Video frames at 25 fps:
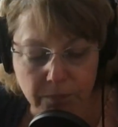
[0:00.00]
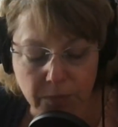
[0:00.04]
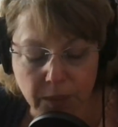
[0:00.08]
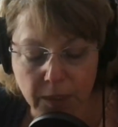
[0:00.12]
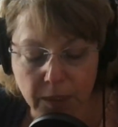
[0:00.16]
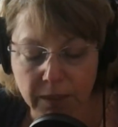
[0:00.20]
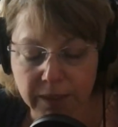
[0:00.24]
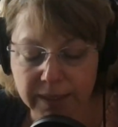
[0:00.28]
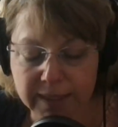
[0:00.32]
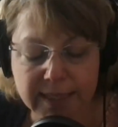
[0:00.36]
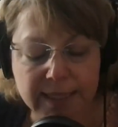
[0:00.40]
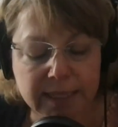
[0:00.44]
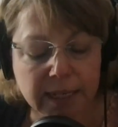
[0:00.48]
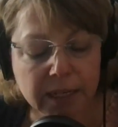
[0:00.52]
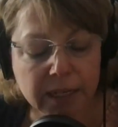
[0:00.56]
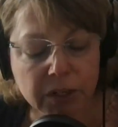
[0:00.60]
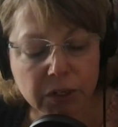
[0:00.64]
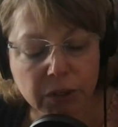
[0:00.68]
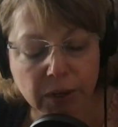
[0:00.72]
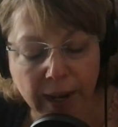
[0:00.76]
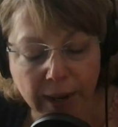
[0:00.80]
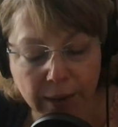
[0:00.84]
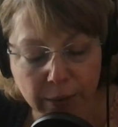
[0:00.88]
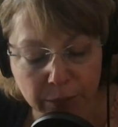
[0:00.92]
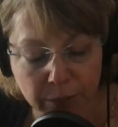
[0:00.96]
Let's say
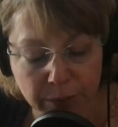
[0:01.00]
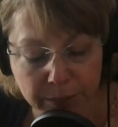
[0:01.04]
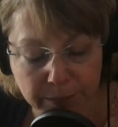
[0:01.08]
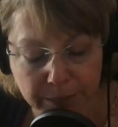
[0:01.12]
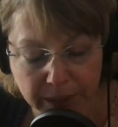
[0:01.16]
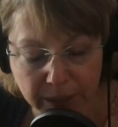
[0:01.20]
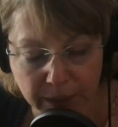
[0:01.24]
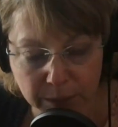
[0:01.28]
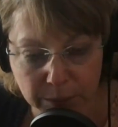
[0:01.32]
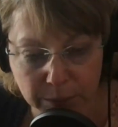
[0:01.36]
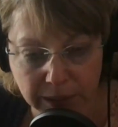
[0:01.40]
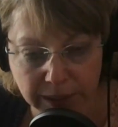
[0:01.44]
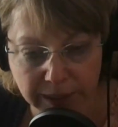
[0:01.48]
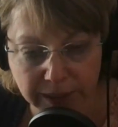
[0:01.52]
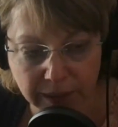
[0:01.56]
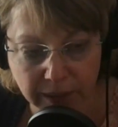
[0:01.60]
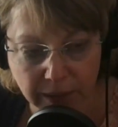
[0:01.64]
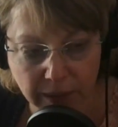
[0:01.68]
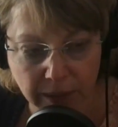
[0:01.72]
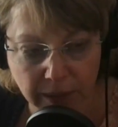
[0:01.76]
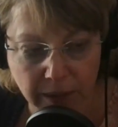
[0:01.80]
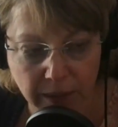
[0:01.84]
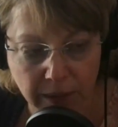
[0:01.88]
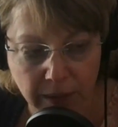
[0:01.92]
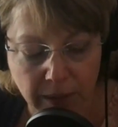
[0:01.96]
you're out in public
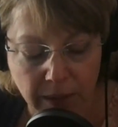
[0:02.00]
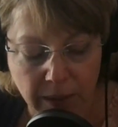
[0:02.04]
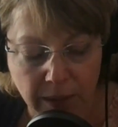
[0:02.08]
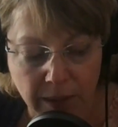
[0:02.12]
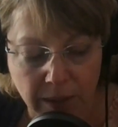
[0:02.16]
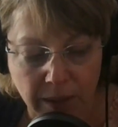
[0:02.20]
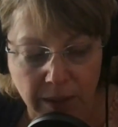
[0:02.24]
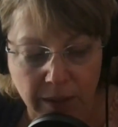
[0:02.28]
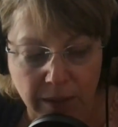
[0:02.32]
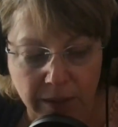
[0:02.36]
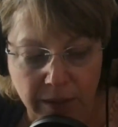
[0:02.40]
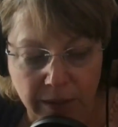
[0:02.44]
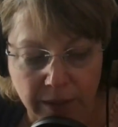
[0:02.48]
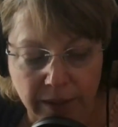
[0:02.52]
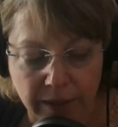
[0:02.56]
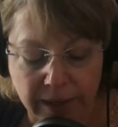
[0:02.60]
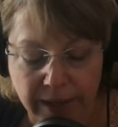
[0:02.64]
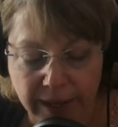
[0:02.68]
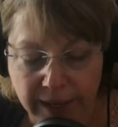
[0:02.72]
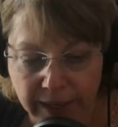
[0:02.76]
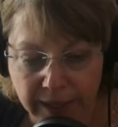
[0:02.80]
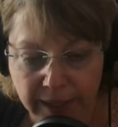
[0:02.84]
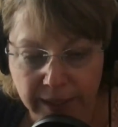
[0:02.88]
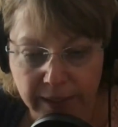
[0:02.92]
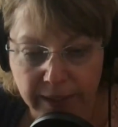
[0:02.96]

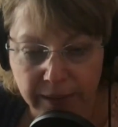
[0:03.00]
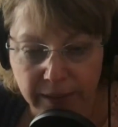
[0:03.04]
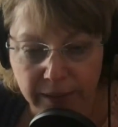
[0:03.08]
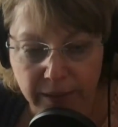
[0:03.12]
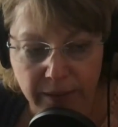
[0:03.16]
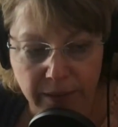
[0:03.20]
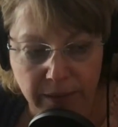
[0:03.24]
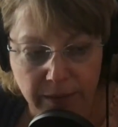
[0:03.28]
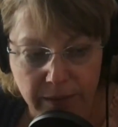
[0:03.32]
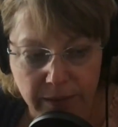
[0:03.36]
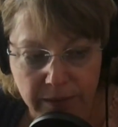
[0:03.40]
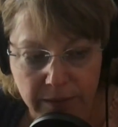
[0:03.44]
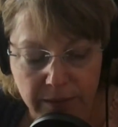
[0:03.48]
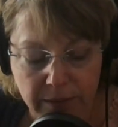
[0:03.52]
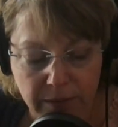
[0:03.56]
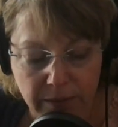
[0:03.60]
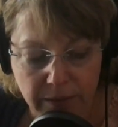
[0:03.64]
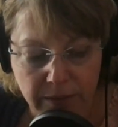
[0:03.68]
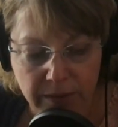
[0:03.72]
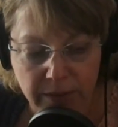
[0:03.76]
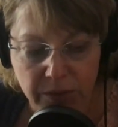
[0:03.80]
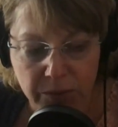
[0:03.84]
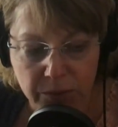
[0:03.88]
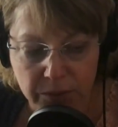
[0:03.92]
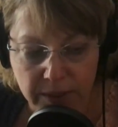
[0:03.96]
and
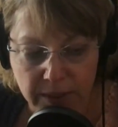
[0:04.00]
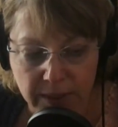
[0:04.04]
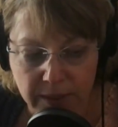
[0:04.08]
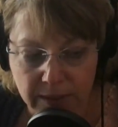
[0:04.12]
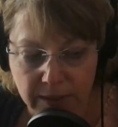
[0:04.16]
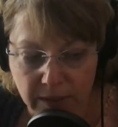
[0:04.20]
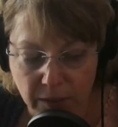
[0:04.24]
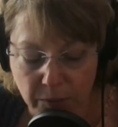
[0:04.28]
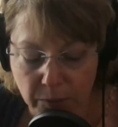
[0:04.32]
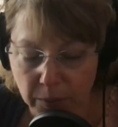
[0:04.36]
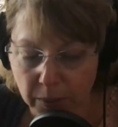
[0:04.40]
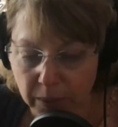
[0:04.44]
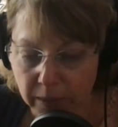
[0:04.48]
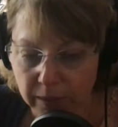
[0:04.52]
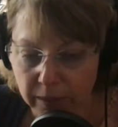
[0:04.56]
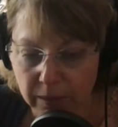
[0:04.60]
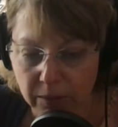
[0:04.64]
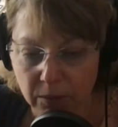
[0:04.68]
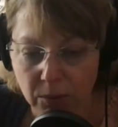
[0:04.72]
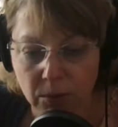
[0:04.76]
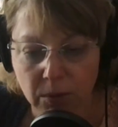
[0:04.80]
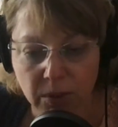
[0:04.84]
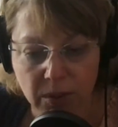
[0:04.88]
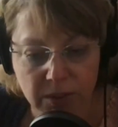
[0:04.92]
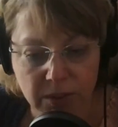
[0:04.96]
you see someone
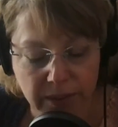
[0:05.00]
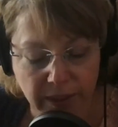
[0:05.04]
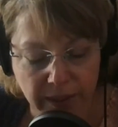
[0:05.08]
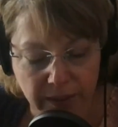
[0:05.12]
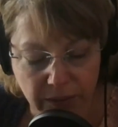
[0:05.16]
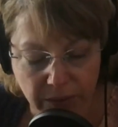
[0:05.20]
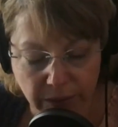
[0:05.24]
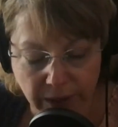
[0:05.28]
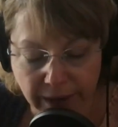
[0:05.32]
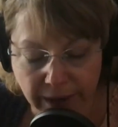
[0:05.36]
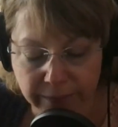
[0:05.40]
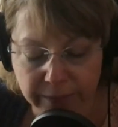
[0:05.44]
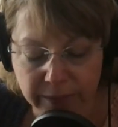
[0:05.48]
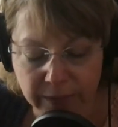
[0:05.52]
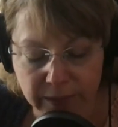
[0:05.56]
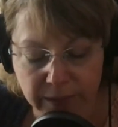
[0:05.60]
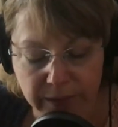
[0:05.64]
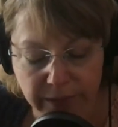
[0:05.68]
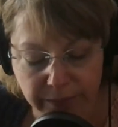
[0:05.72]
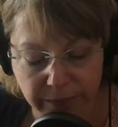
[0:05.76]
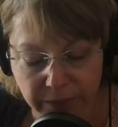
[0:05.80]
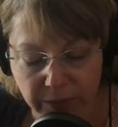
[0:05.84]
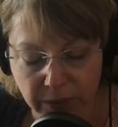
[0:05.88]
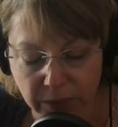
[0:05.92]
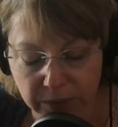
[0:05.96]
who looks like they're having a
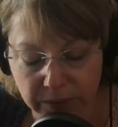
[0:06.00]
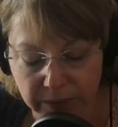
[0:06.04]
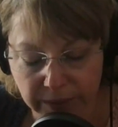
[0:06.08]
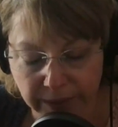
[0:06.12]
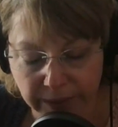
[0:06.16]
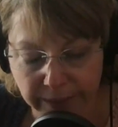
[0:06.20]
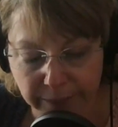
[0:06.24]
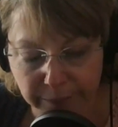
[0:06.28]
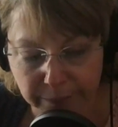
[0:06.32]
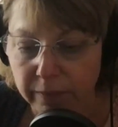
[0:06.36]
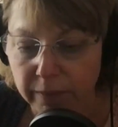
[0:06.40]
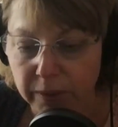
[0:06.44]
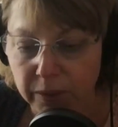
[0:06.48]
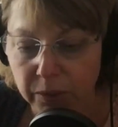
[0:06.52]
difficult time.